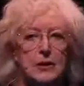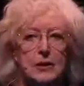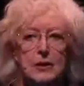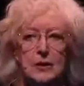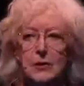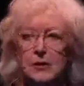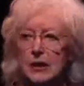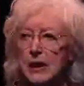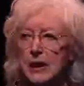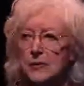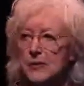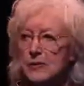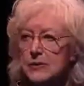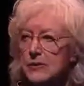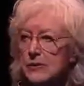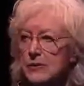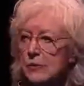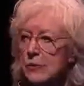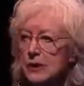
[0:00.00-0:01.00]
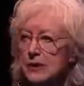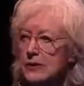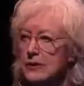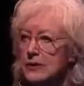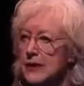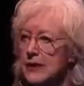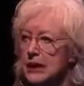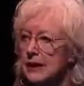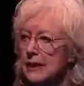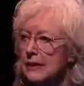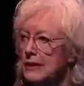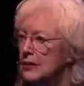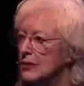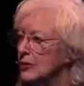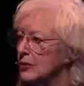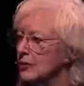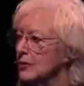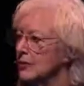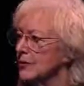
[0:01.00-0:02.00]
What happens in one tiny
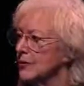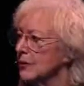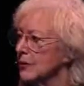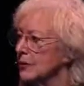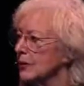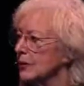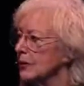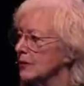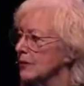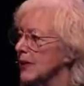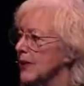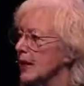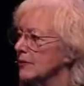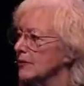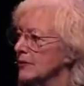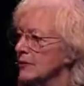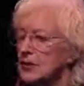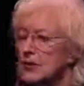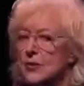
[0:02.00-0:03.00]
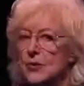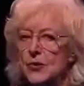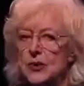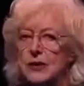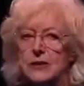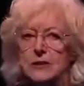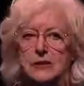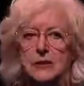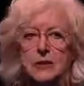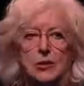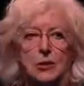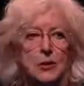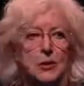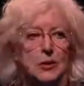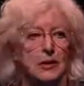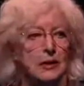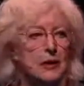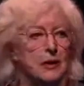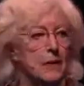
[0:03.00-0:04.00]
corner of the world now reverberates
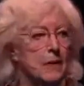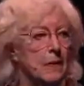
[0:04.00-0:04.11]
globally.